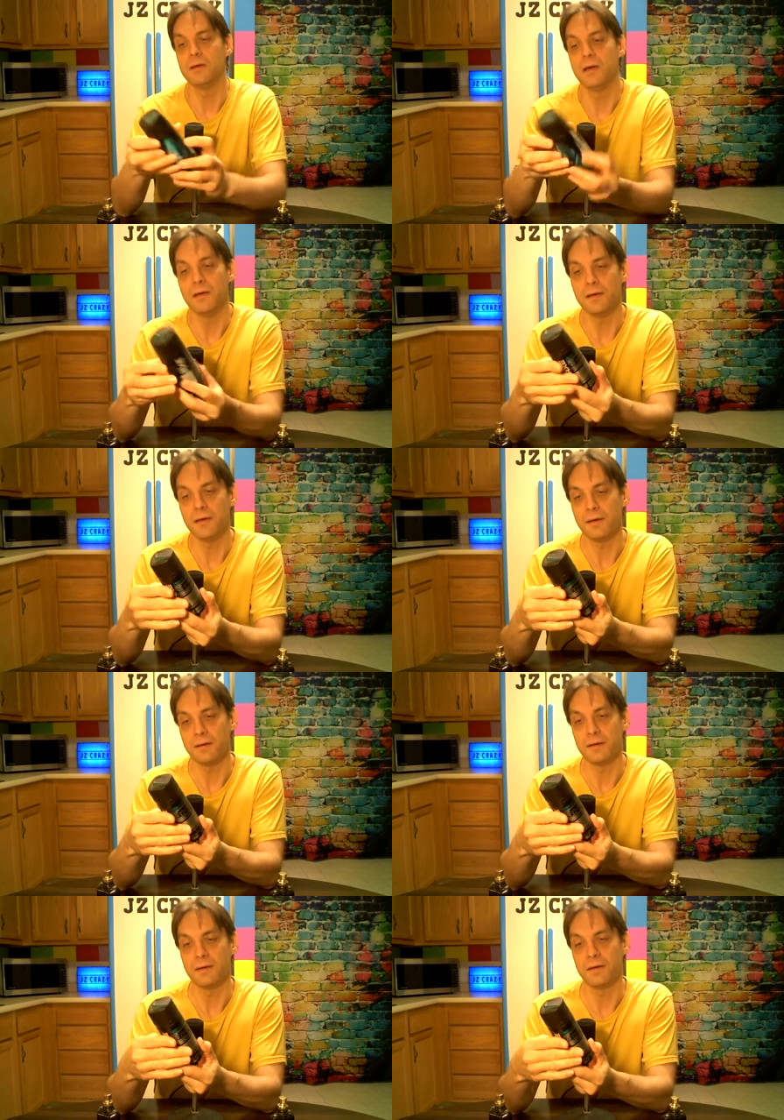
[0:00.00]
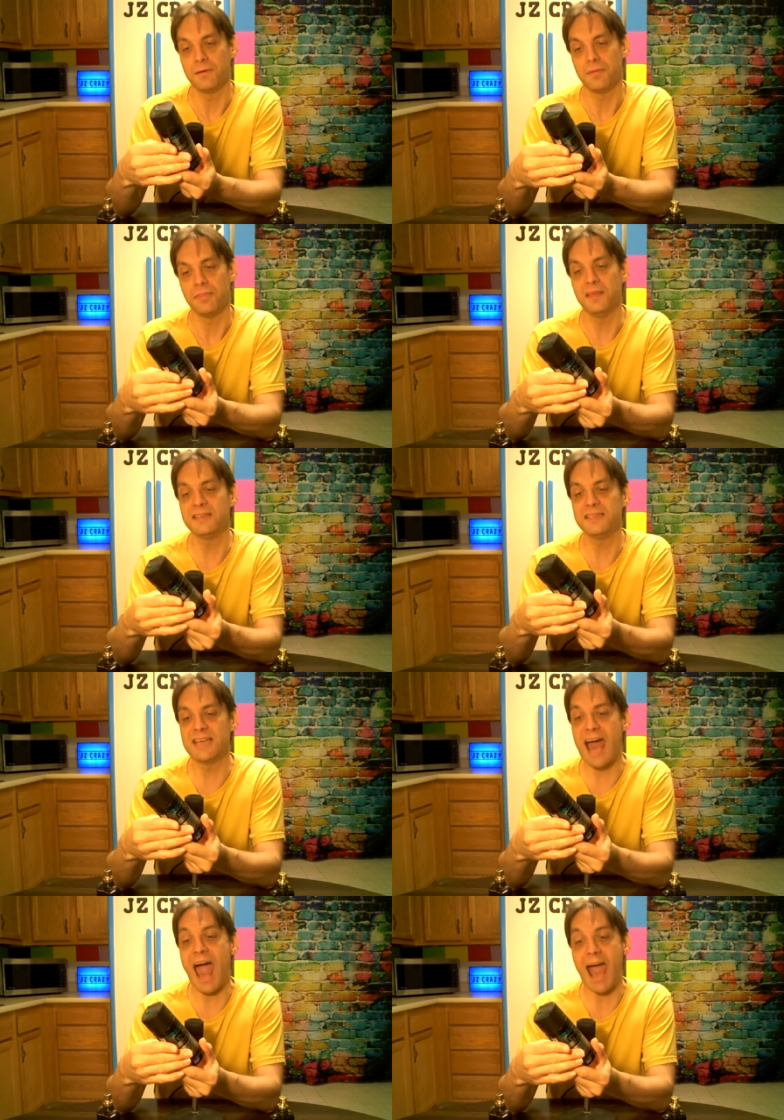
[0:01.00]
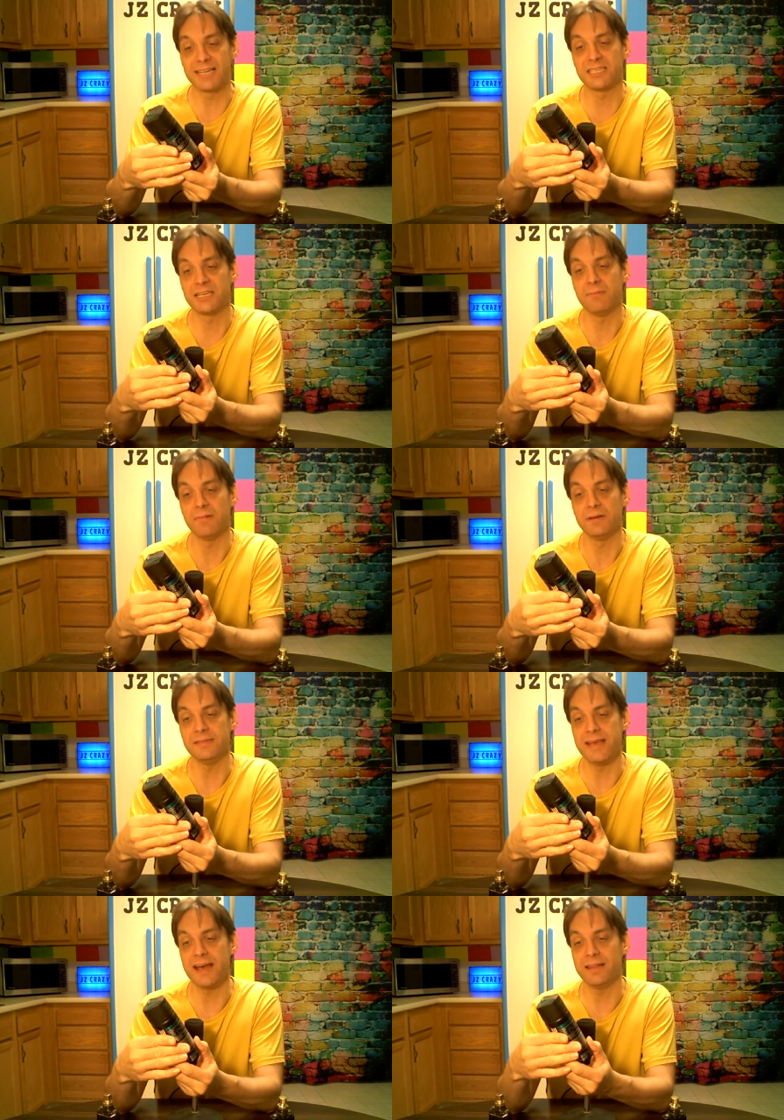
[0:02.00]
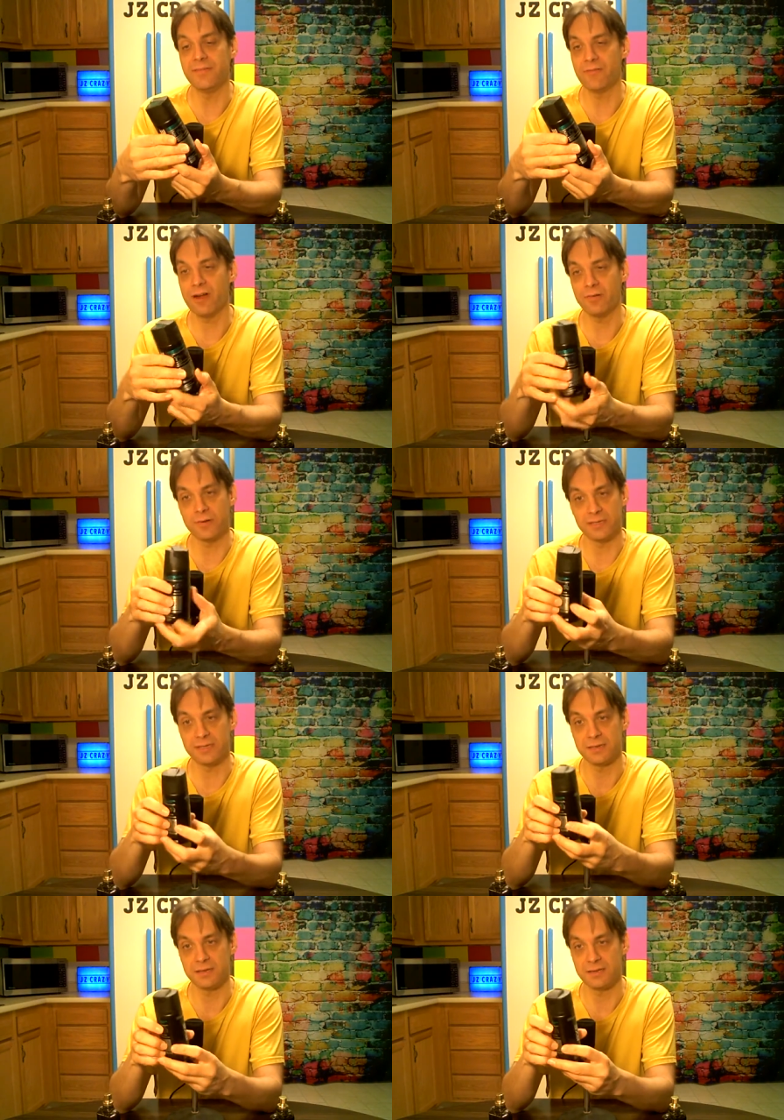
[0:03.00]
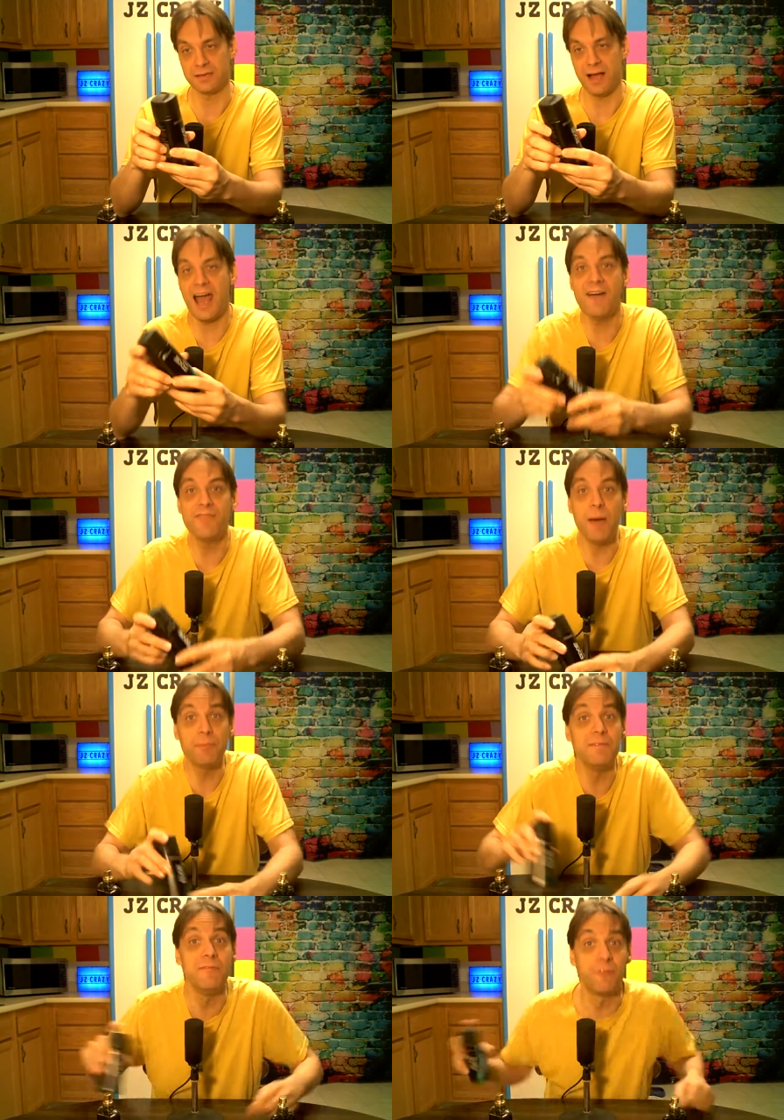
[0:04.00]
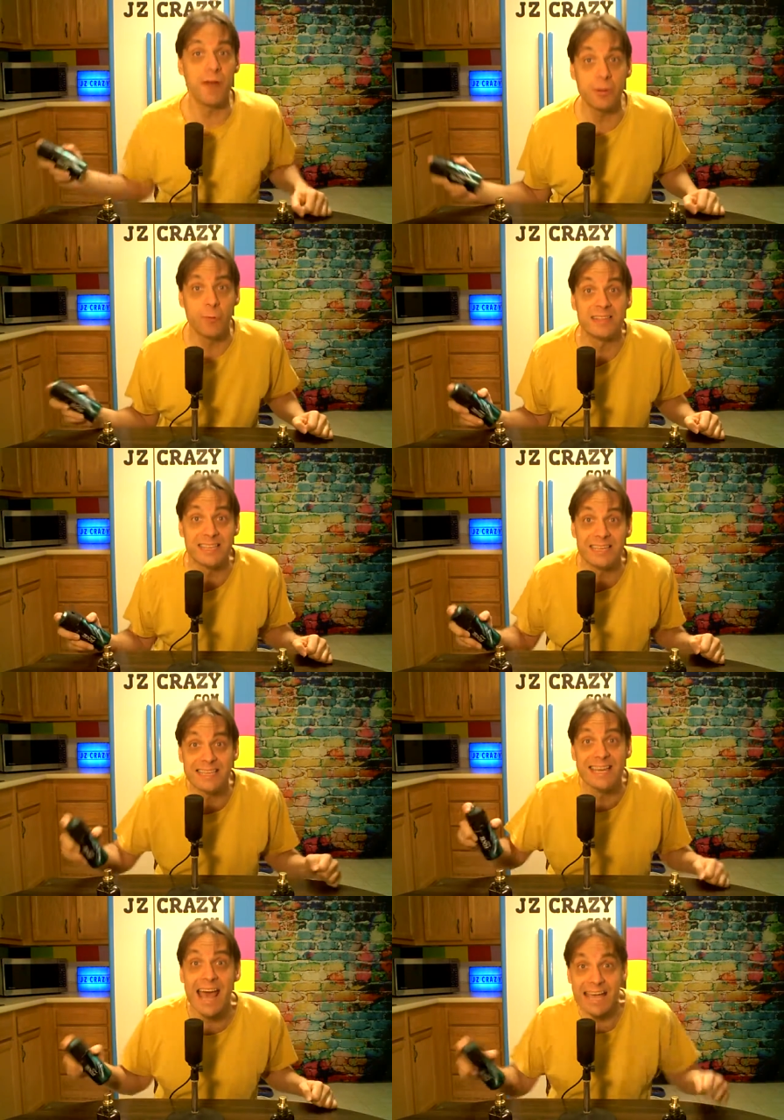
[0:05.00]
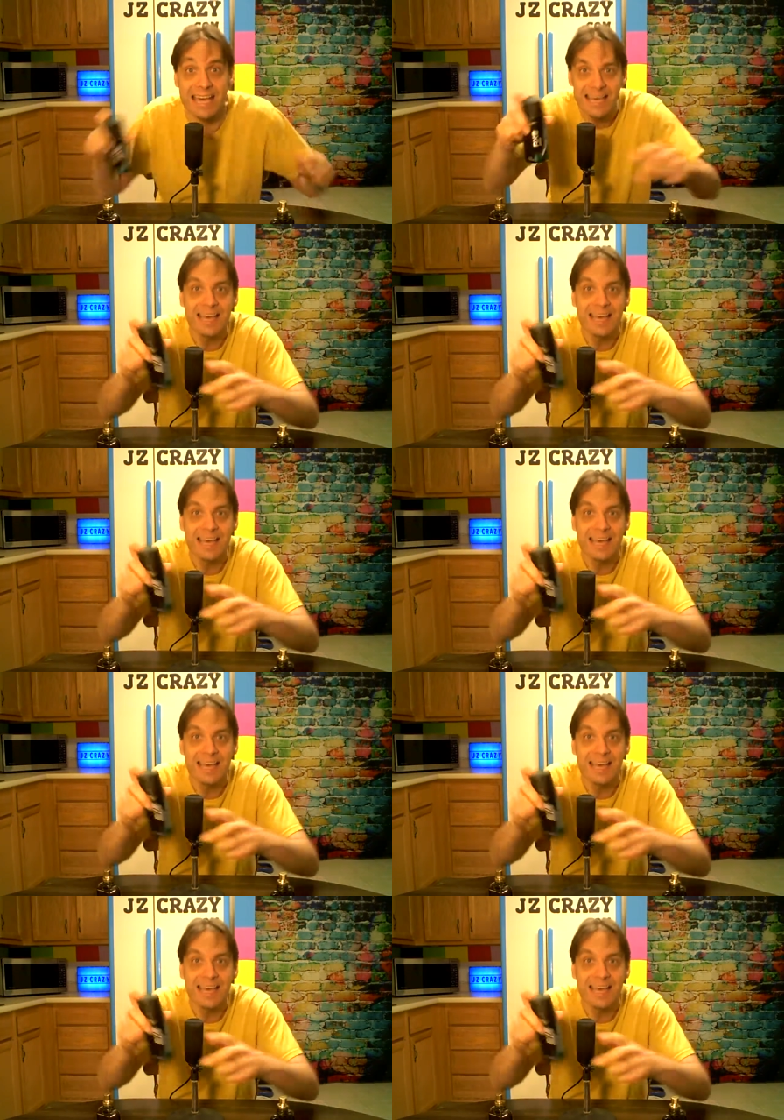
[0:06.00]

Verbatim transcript: You can't take that one off. This is Axe Daily Fragrance. I have not been fragranted today.